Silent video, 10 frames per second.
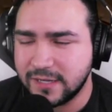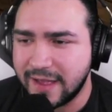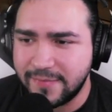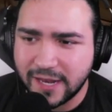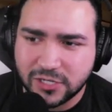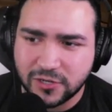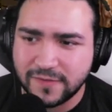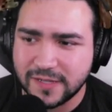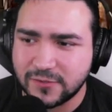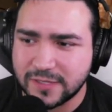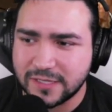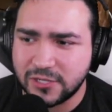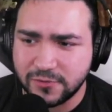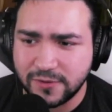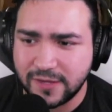I'm not sure if this was
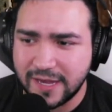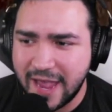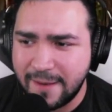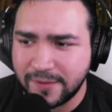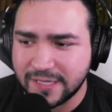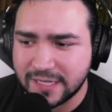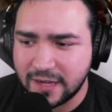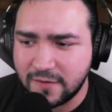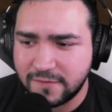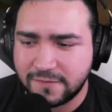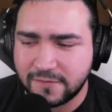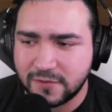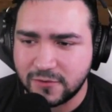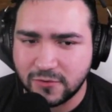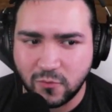due to the app itself
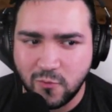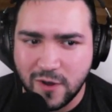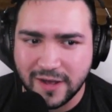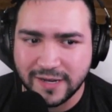or what.